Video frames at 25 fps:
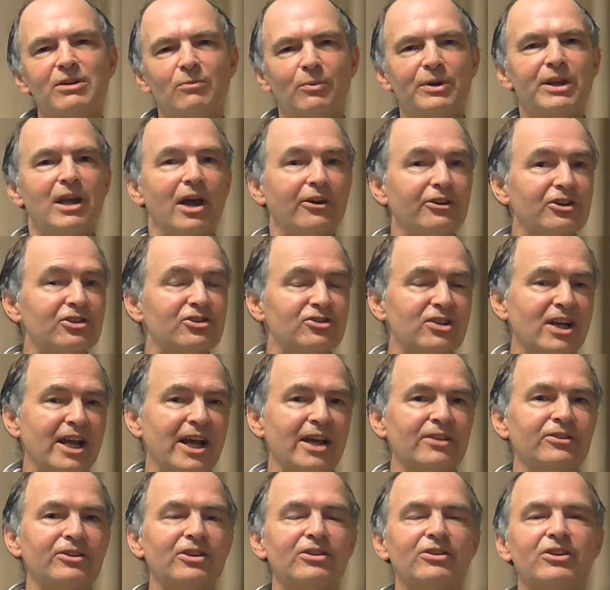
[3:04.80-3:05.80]
we
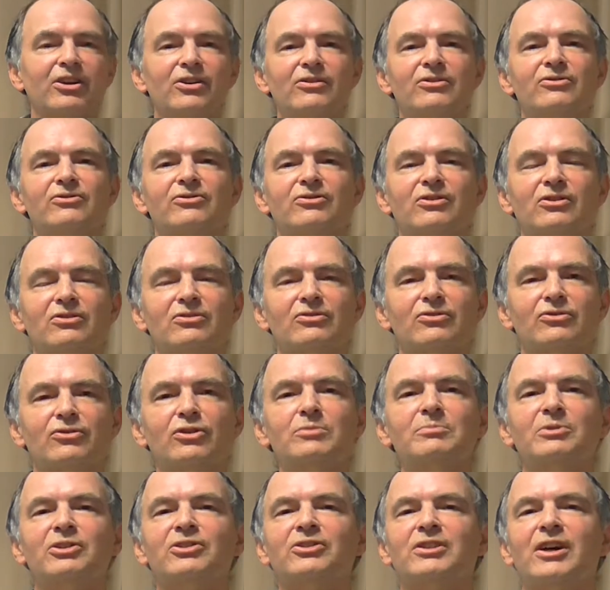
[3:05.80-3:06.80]
understand that
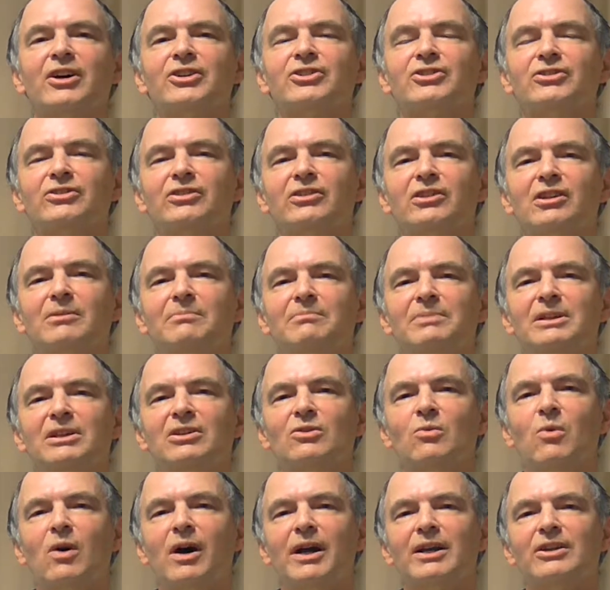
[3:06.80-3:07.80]
group discussion can
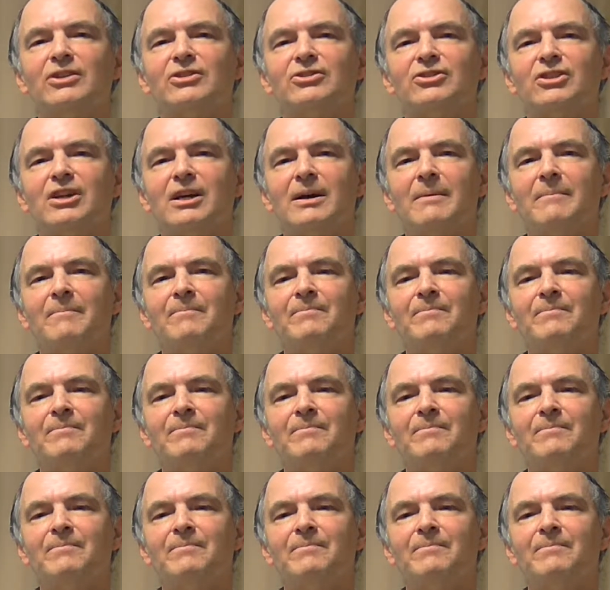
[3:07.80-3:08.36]
be quite